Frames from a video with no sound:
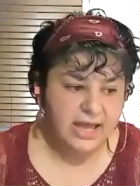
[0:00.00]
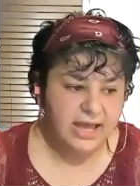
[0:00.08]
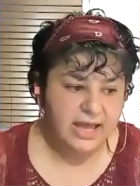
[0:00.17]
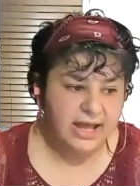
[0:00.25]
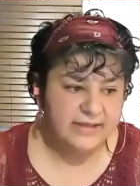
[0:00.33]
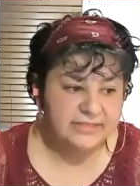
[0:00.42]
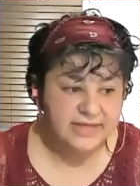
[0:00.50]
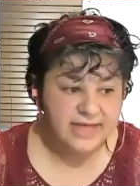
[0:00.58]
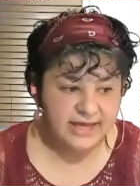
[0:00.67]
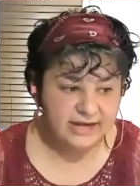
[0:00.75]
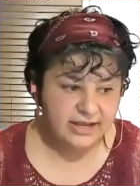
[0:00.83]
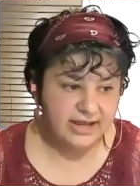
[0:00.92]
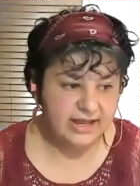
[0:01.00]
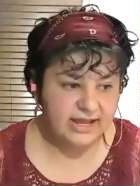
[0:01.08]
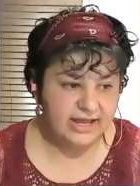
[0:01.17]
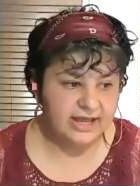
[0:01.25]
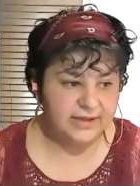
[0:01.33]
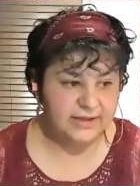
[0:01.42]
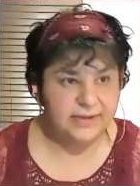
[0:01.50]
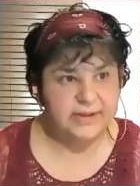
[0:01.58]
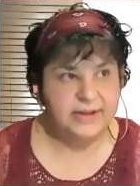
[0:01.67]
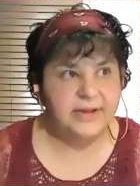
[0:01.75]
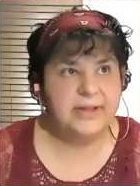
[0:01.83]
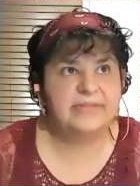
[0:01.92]
And then
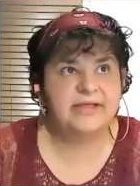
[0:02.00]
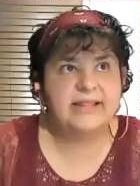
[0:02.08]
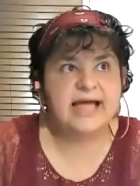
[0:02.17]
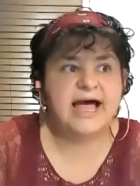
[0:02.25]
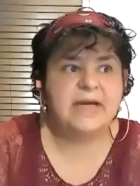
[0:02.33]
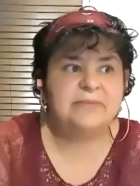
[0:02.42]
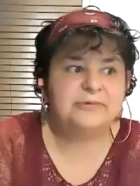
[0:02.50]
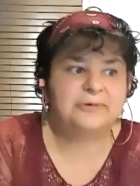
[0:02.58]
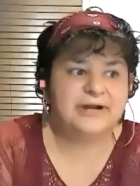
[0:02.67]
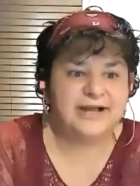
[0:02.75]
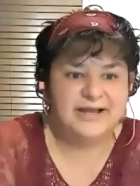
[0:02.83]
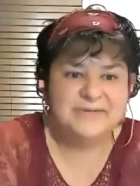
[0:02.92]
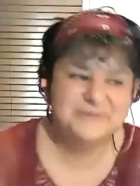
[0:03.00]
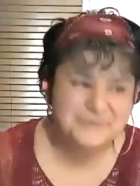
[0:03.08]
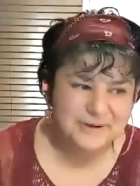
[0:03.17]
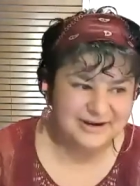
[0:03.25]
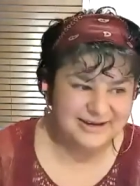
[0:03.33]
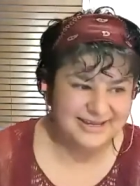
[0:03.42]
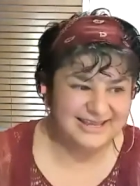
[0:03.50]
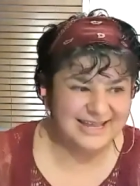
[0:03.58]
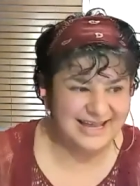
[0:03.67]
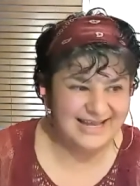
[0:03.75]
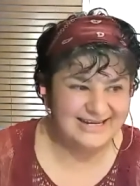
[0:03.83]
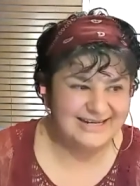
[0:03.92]
the lab where I'm working
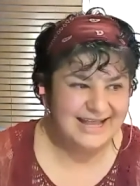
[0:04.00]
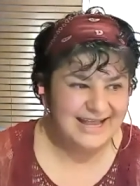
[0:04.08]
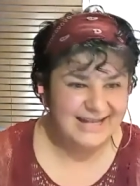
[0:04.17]
at,